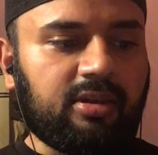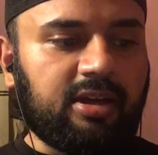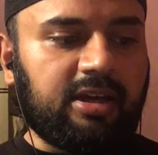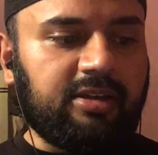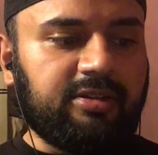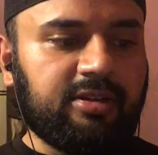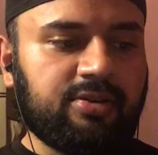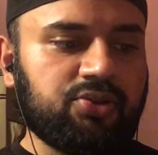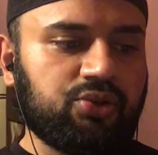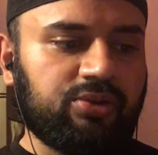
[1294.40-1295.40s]
And
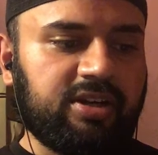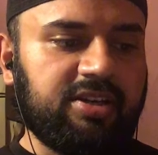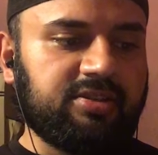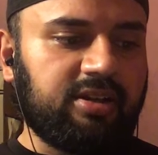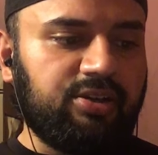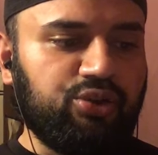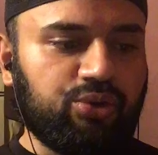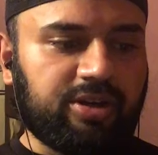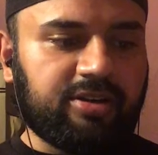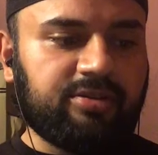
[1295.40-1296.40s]
Surah uh,
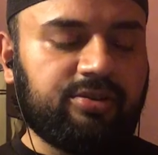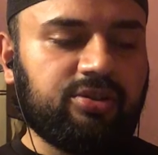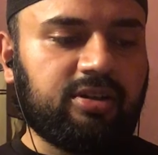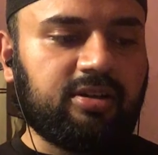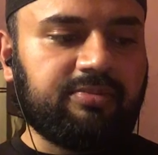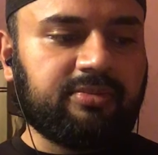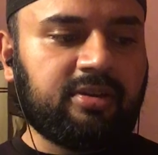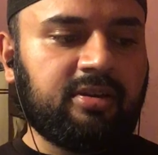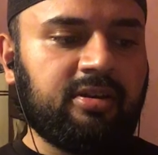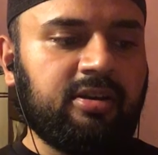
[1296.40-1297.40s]
Nur uh,
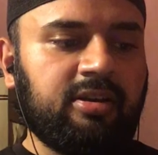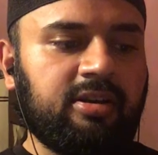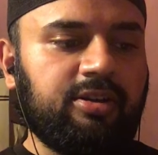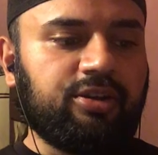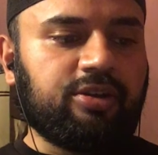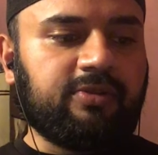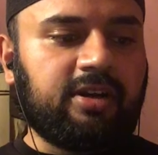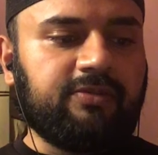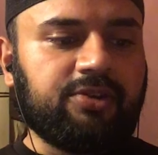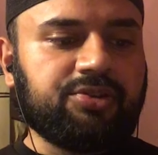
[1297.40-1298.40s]
in the
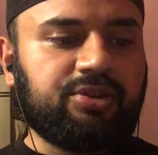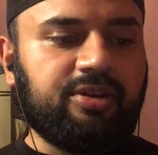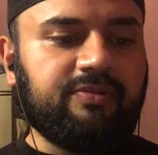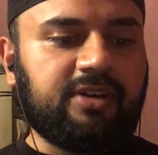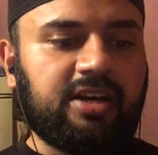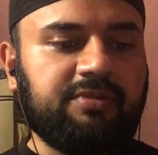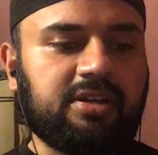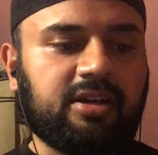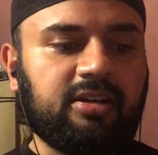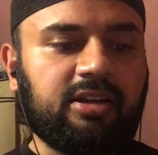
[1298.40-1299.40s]
Quran, verse thirty-five,
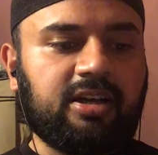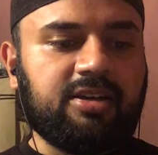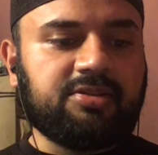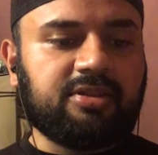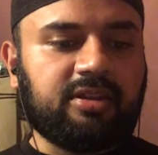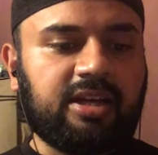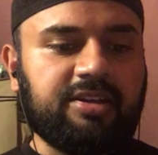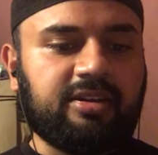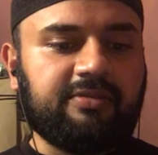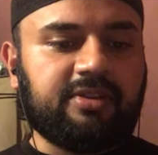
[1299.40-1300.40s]
that Allah is the
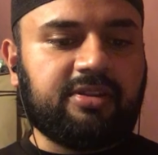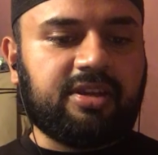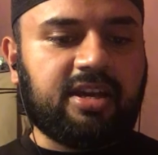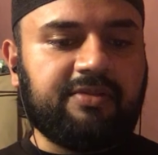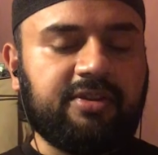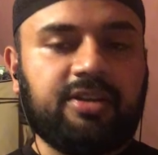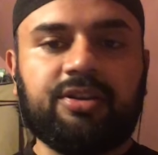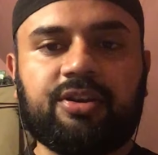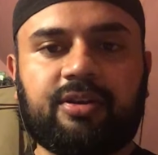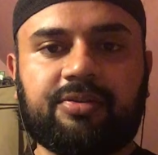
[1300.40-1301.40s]
light of the heaven and
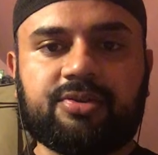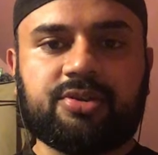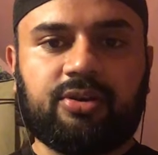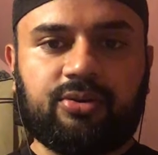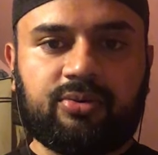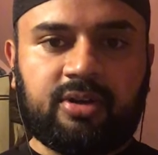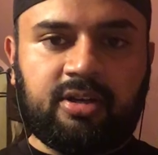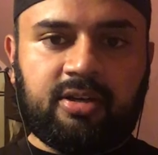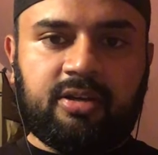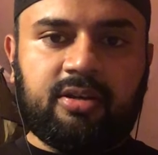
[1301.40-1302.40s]
the earth. So,
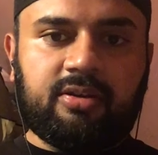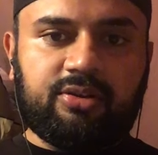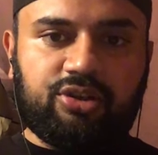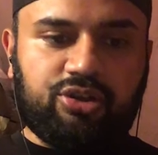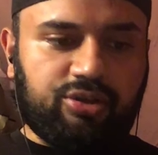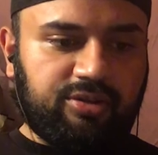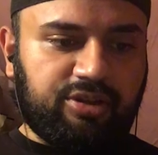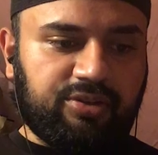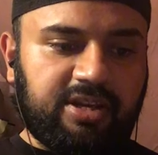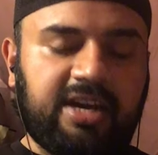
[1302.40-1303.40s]

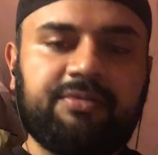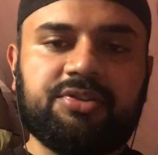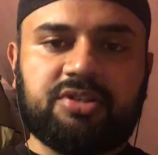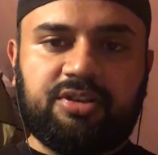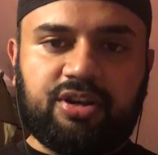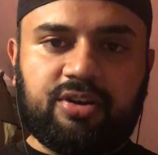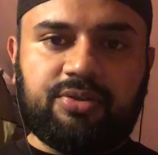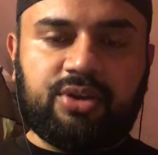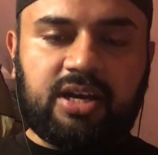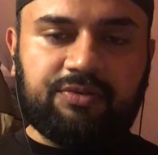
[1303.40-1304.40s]
you know, the heavens and the
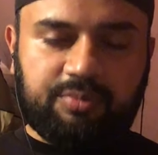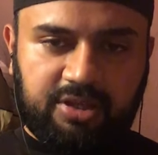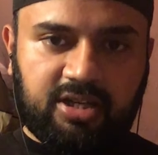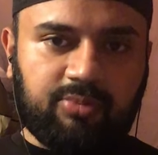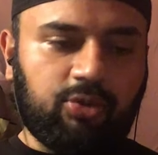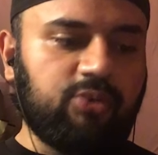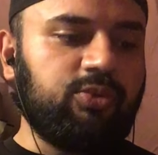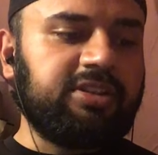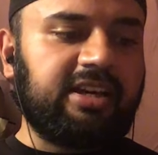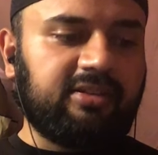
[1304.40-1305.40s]
earth, you have to become
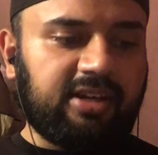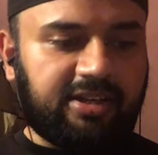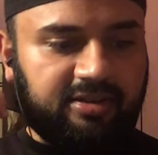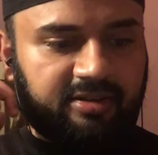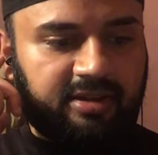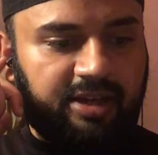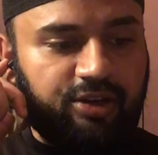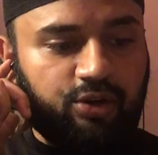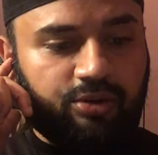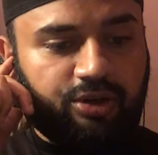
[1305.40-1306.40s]
one with that light. And
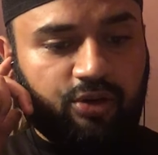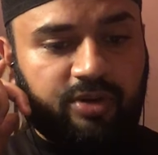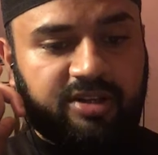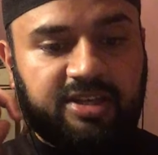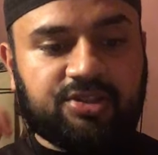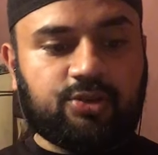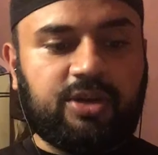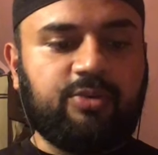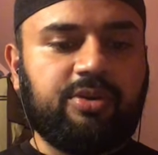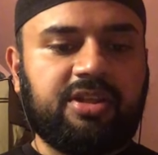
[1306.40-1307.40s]
no, no one gets
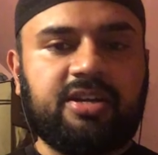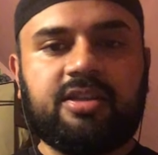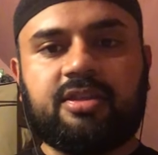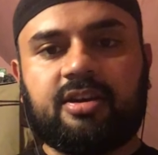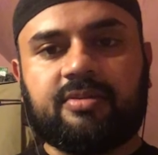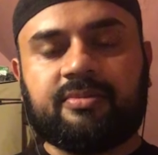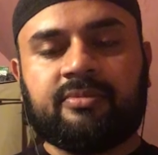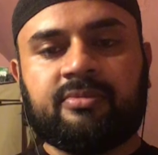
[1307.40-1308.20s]
away with anything.